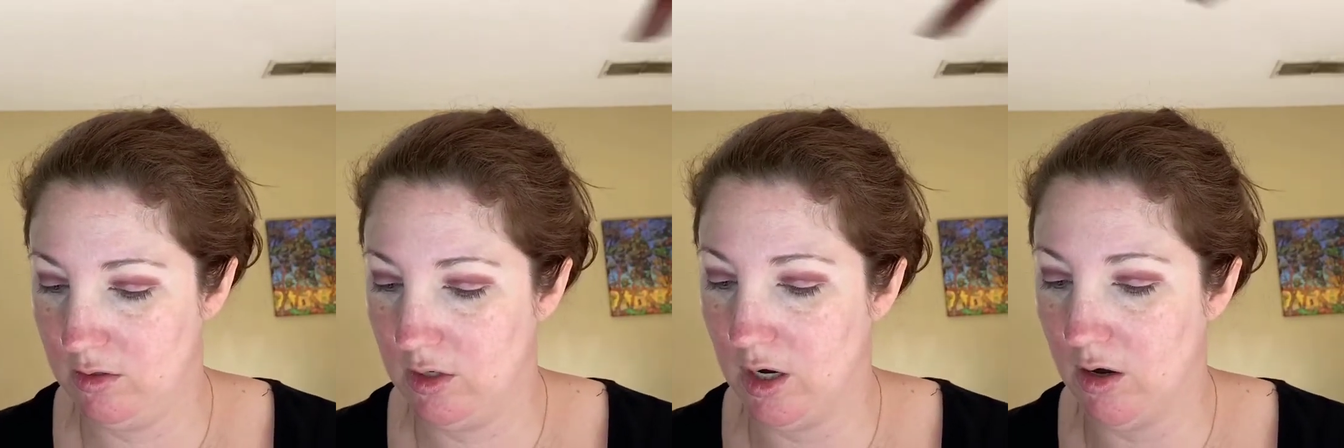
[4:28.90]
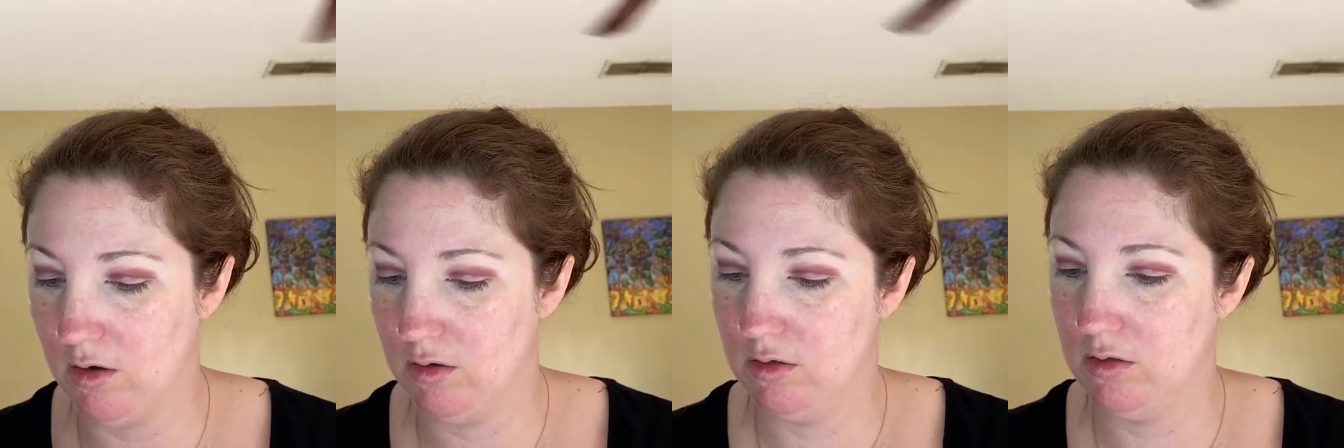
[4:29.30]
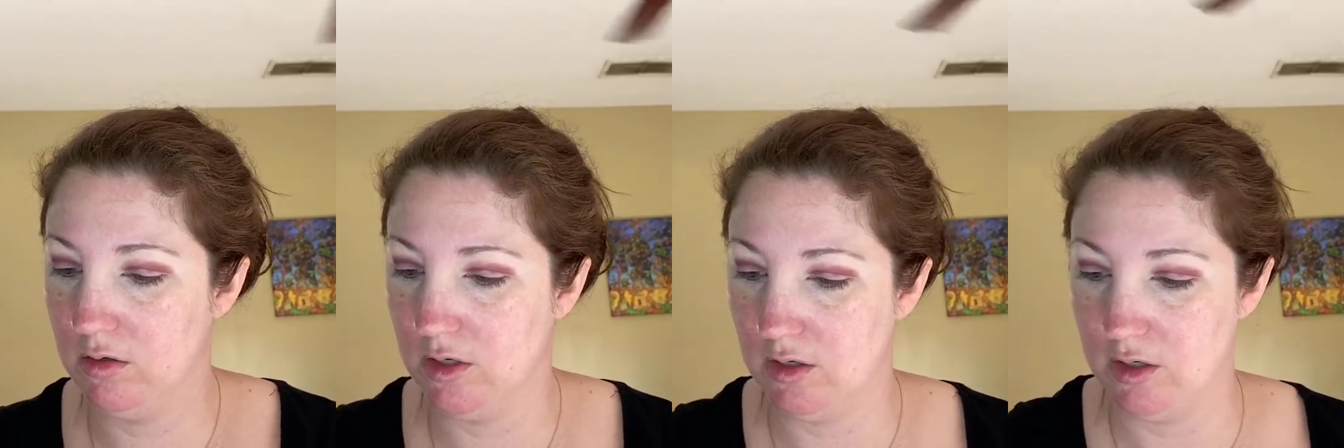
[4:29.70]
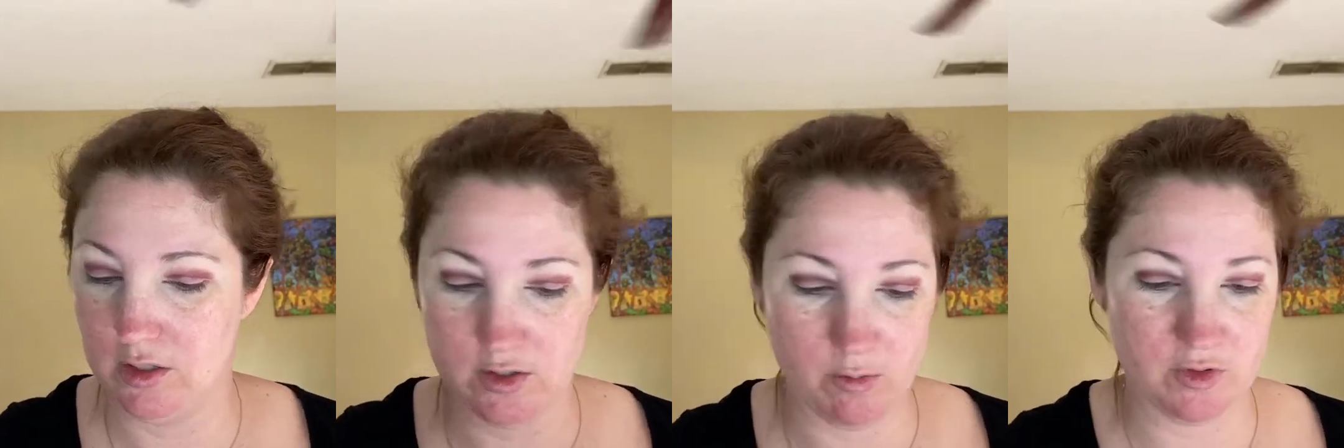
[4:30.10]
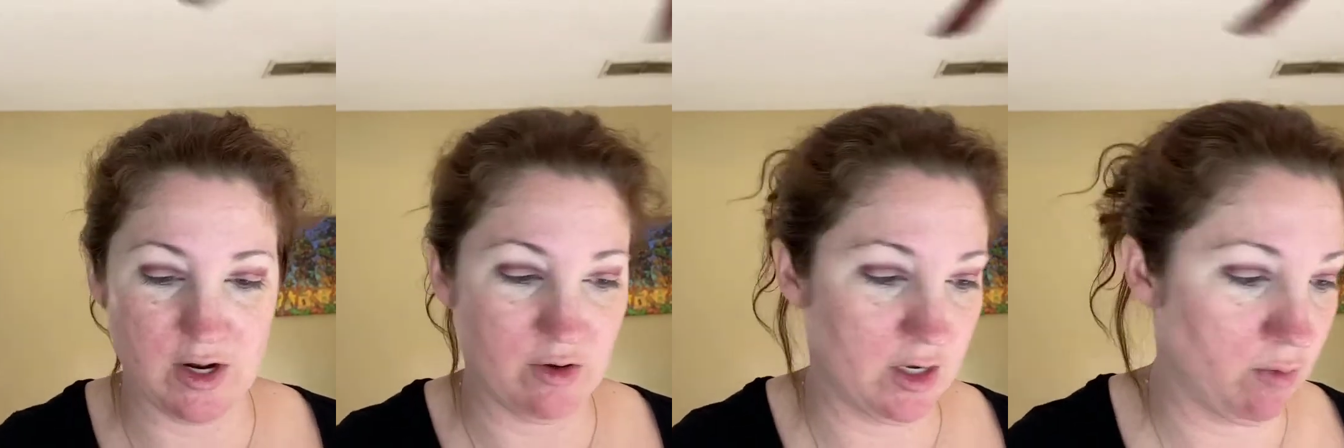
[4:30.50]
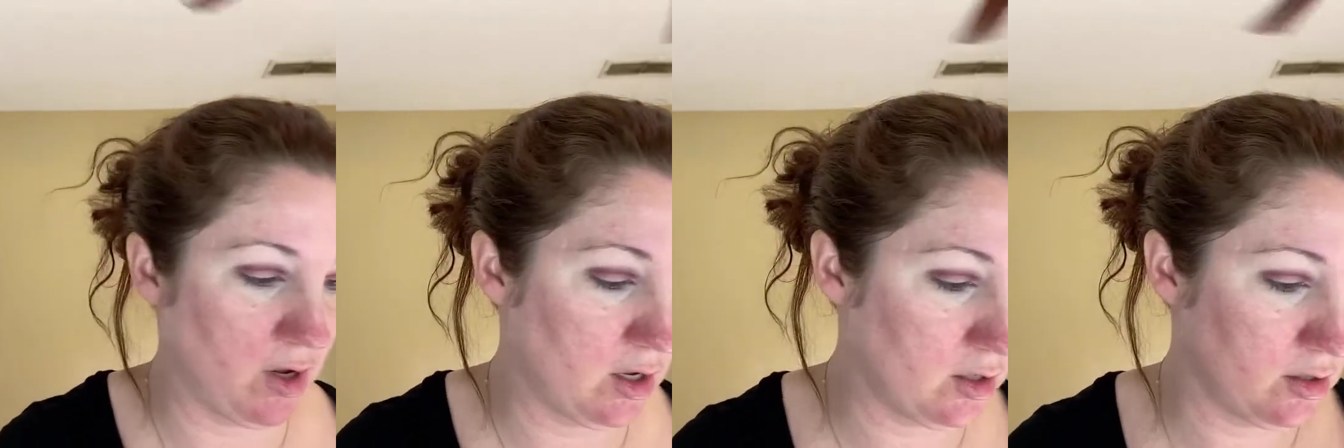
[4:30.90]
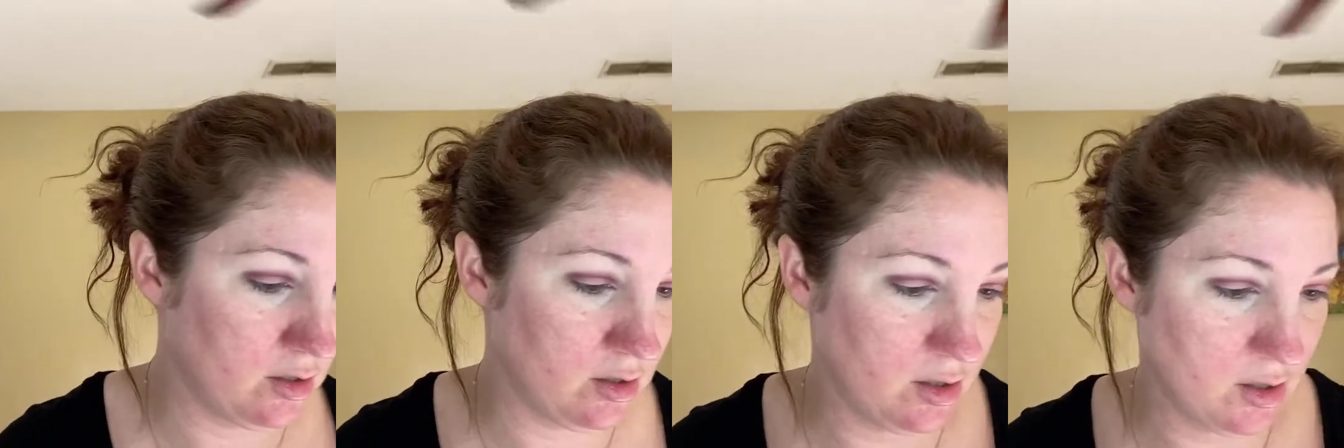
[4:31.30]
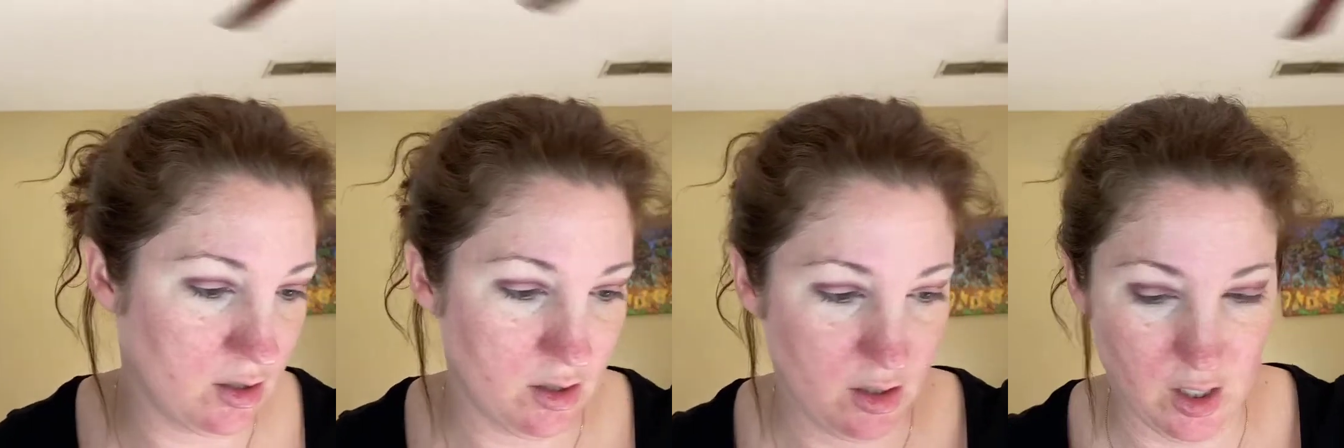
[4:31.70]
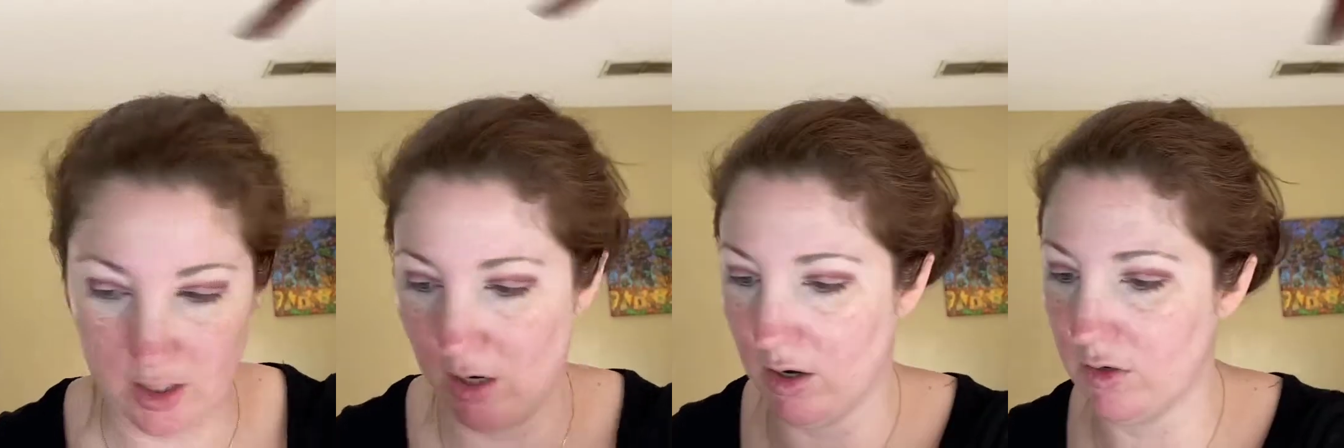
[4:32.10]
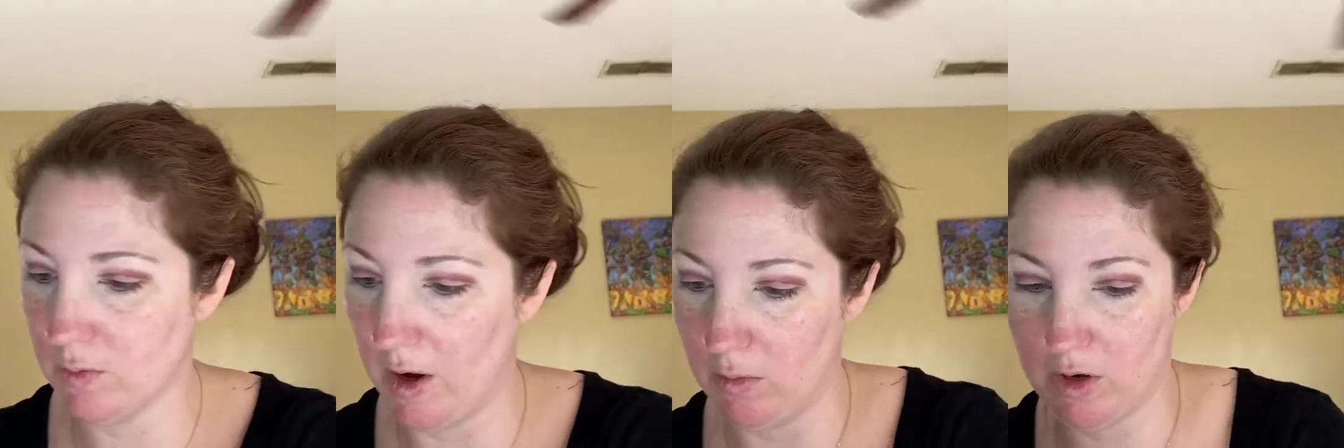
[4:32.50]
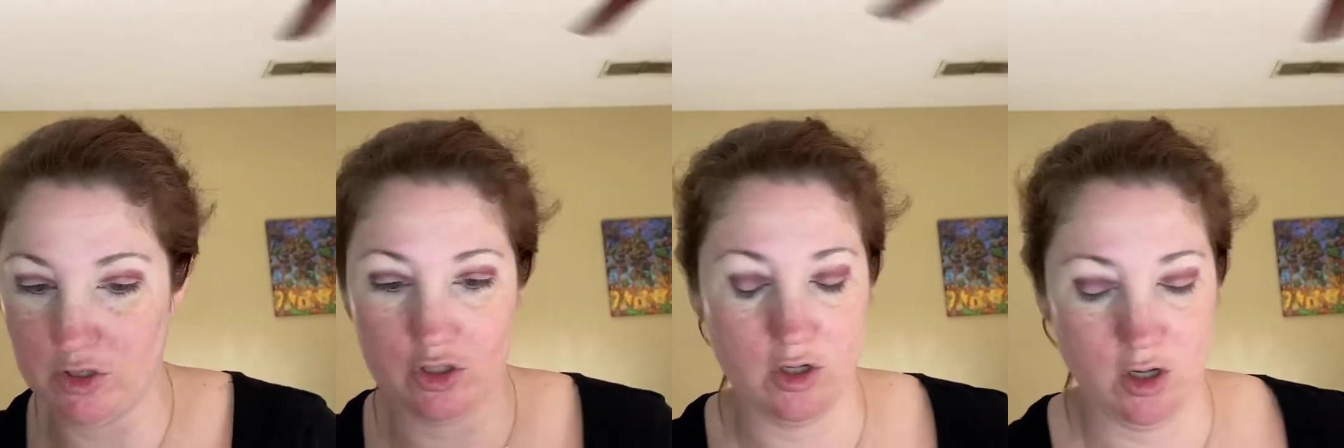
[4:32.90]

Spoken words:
Here. It's almost out anyway. And here's a powder brush.